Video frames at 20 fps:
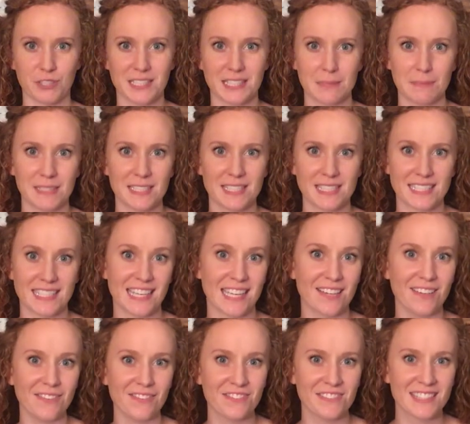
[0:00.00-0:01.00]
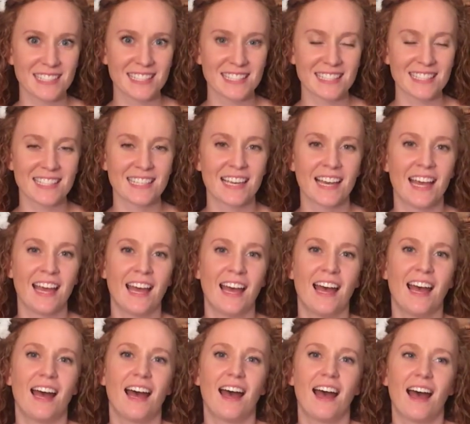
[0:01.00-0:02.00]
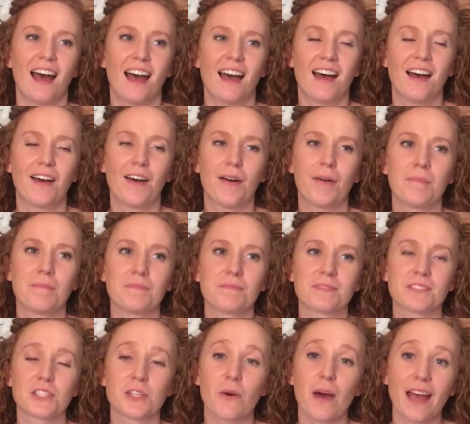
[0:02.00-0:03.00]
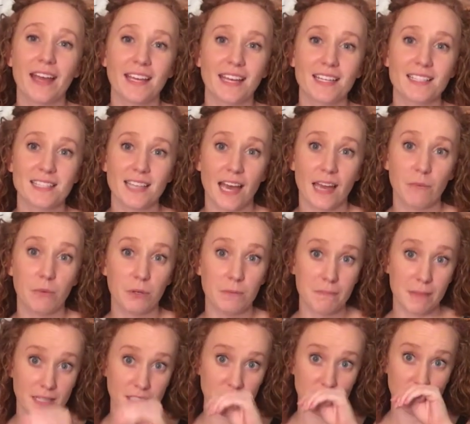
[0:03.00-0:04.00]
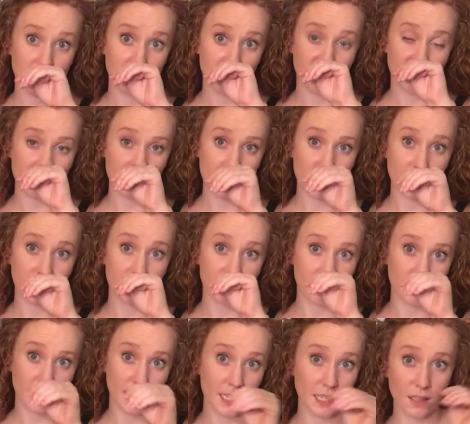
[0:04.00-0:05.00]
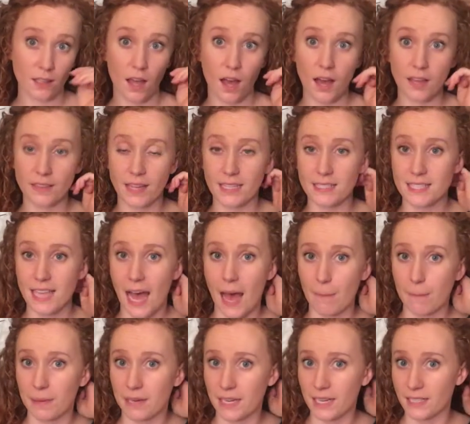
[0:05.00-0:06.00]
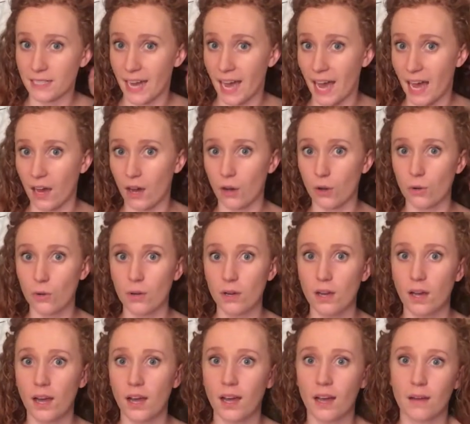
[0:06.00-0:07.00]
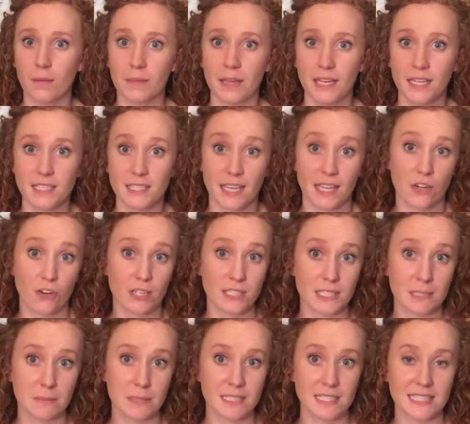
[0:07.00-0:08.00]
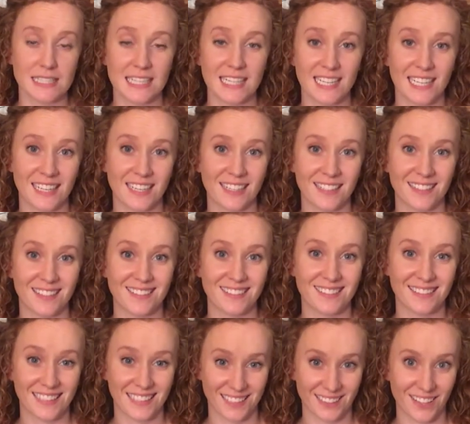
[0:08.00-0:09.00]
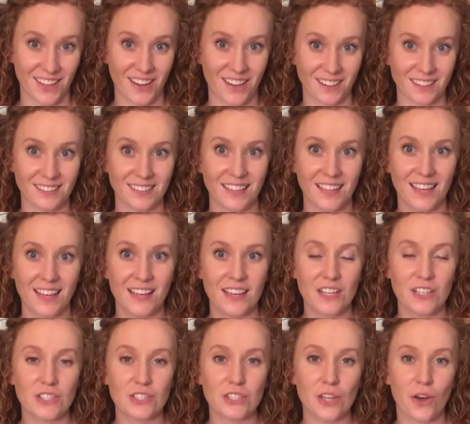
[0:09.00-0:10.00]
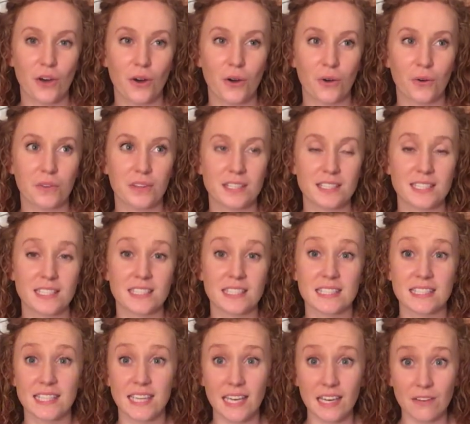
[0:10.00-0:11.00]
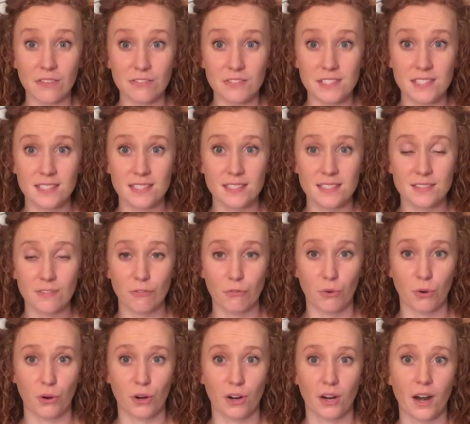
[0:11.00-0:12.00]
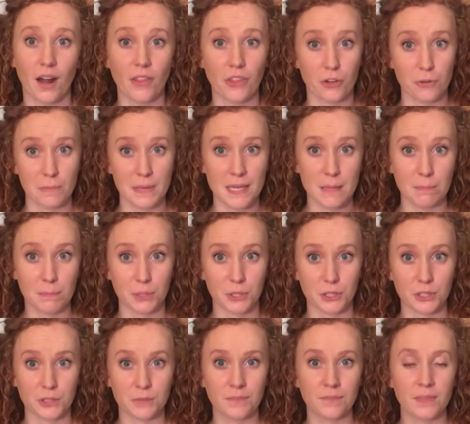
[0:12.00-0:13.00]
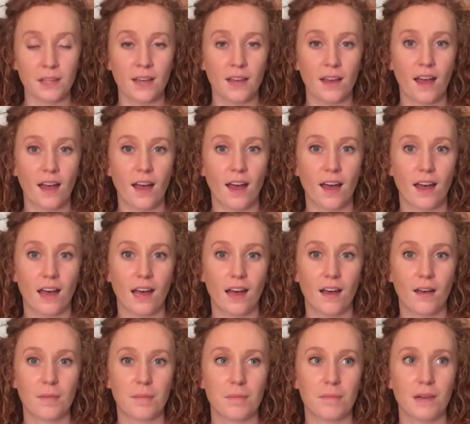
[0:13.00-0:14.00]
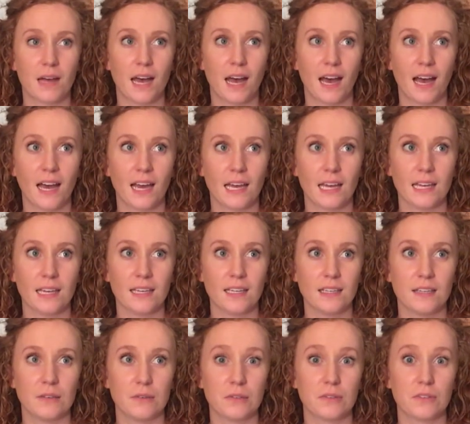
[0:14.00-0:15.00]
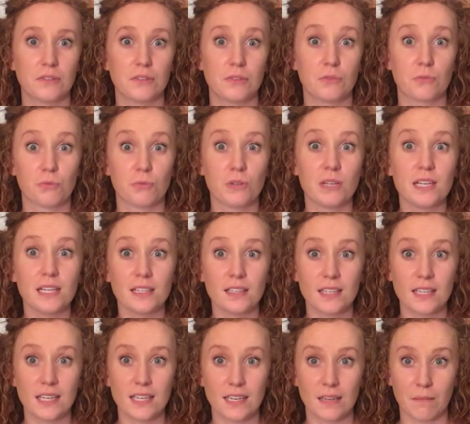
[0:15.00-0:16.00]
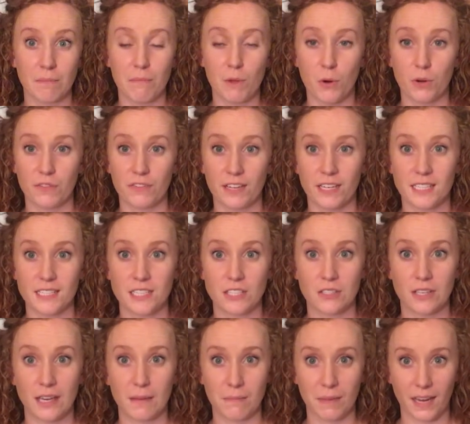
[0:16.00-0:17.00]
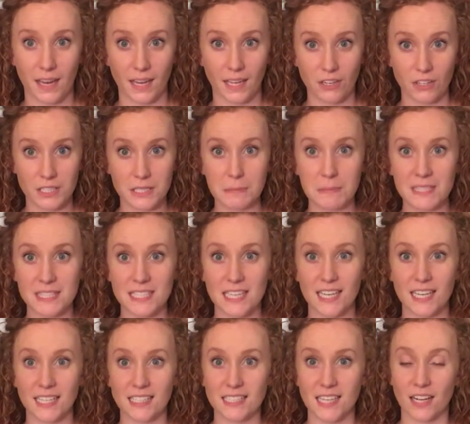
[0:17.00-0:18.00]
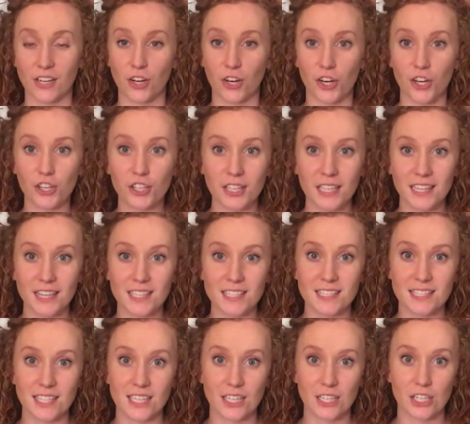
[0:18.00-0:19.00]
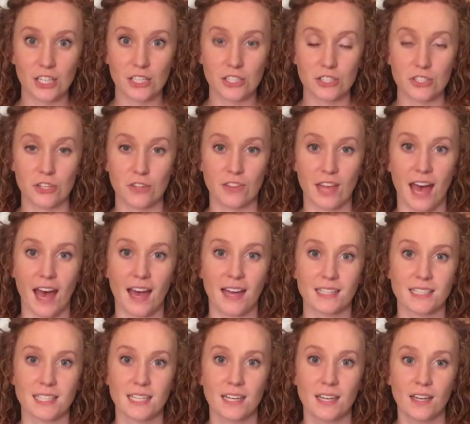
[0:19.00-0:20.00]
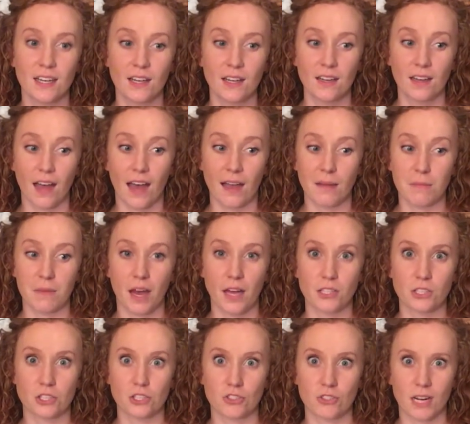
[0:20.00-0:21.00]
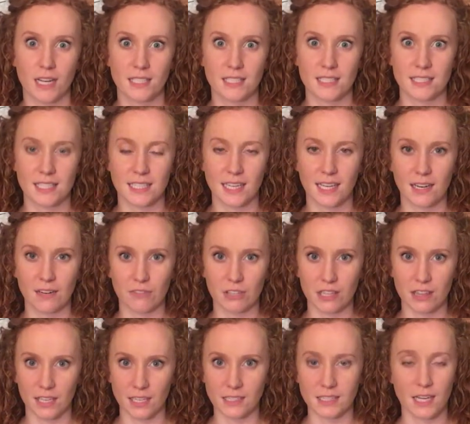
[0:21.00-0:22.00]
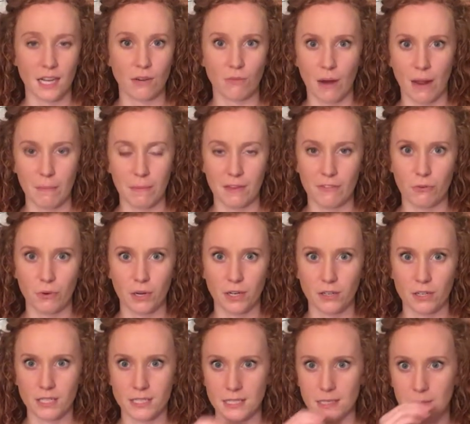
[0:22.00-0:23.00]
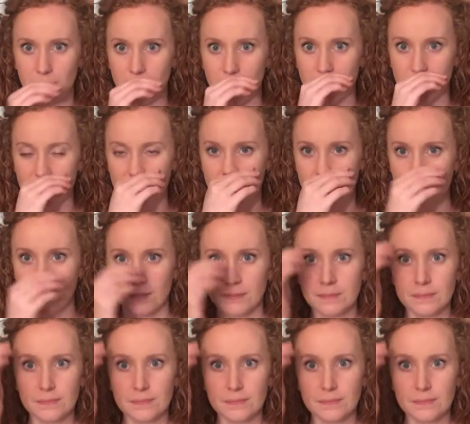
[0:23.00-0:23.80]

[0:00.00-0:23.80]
Christmas gifts. So I guess I will mention the knit along that's happening now. It is a Christmas knitting knit along. So this is gifts for other people. I really am motivated to get my Christmas knitting done early this year so that I'm not stressed to get everything done right before Christmas.